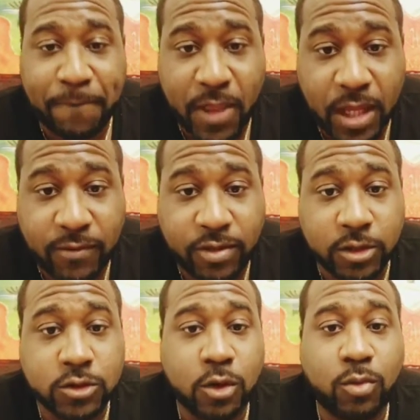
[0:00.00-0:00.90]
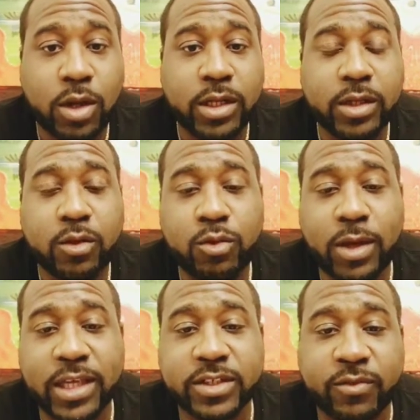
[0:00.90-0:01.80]
And if there's no one who
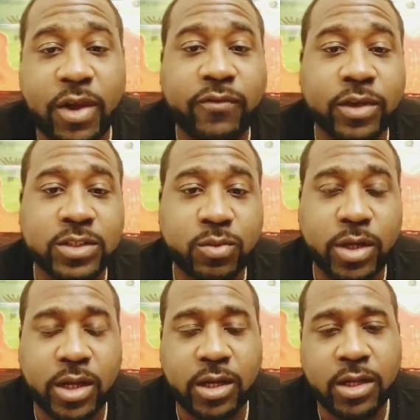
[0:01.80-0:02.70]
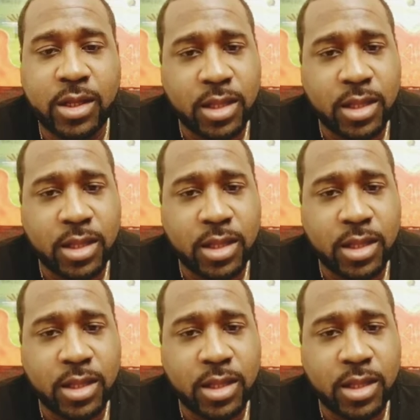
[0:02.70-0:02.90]
has a reference where